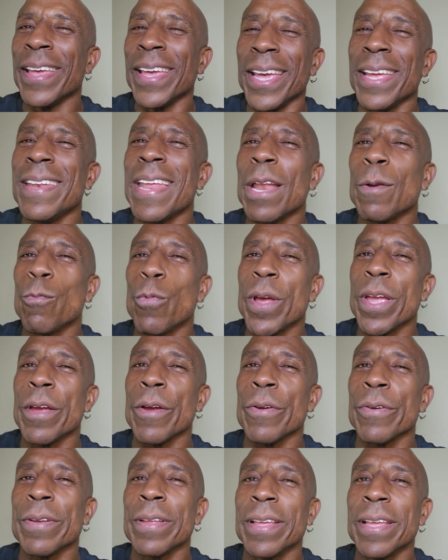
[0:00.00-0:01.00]
Isn't that
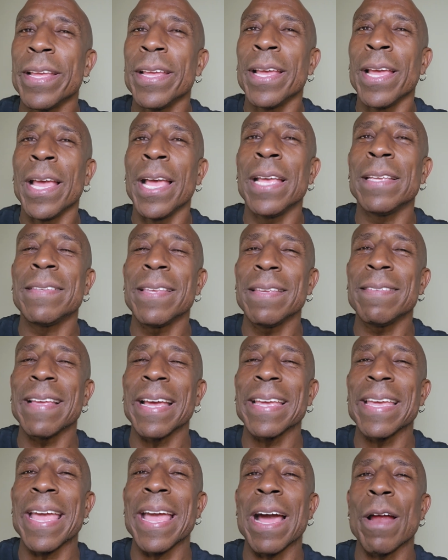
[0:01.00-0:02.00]
weird? He's
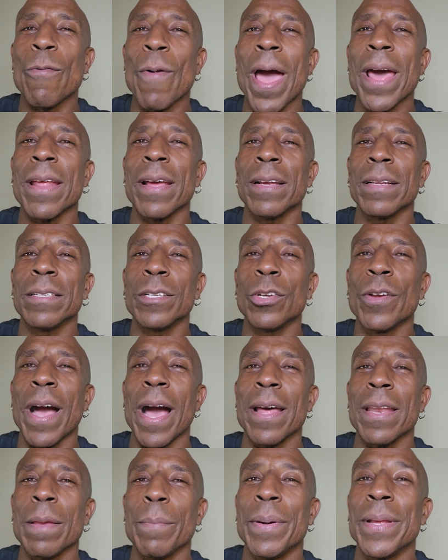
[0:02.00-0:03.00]
like, yeah, I ride a
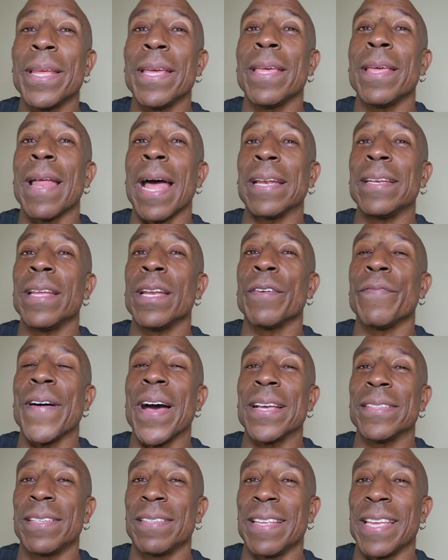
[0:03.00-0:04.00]
Ducati, but it
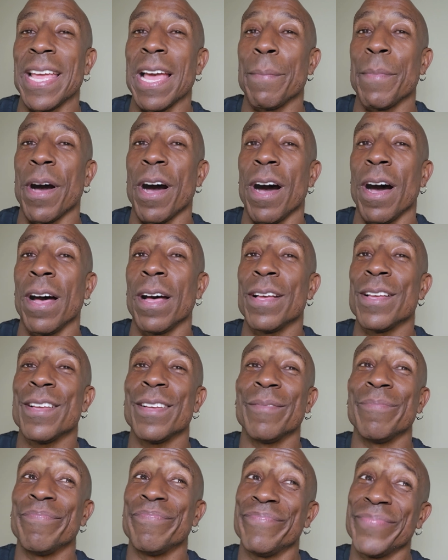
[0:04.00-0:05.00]
identifies as a Yamaha.
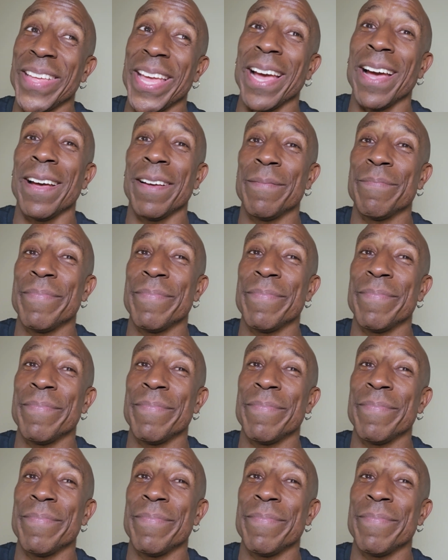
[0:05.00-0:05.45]
Yeah.